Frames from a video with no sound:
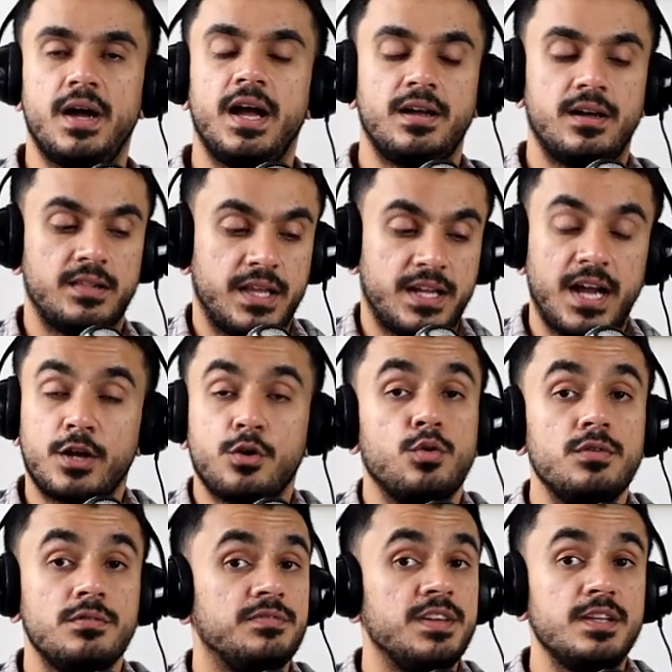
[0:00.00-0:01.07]
My, like, I
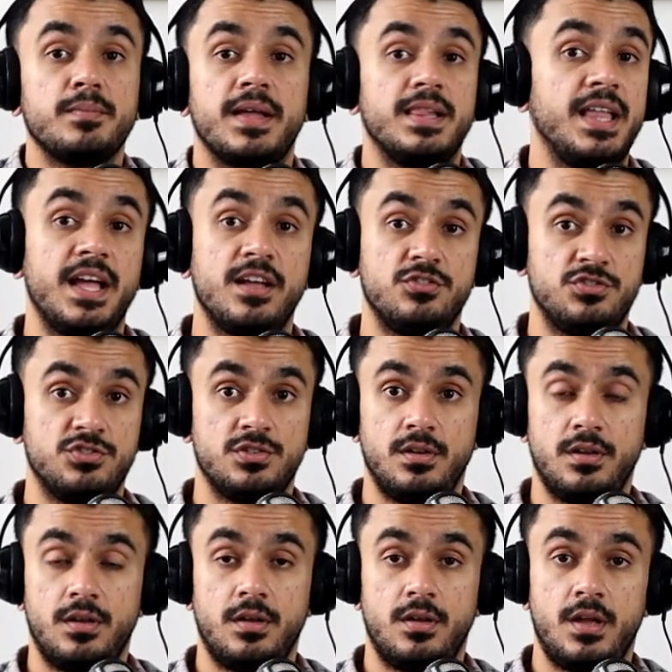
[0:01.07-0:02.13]
couldn't feel my legs
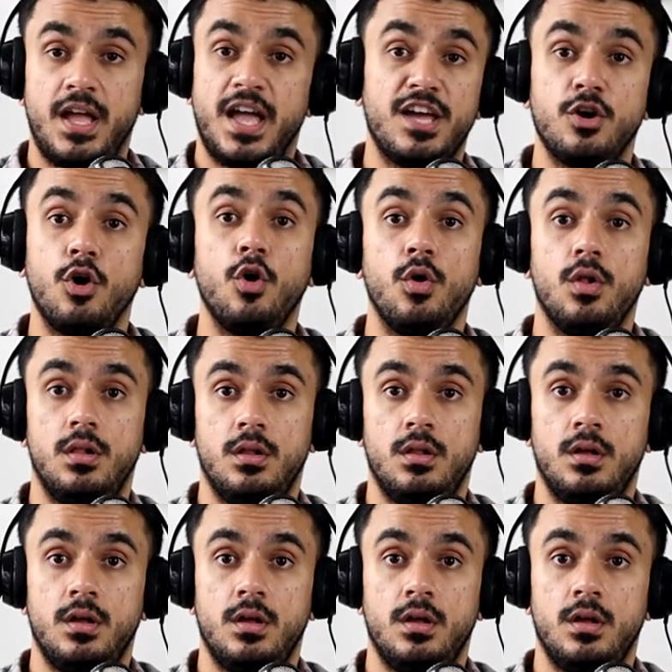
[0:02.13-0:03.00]
at all.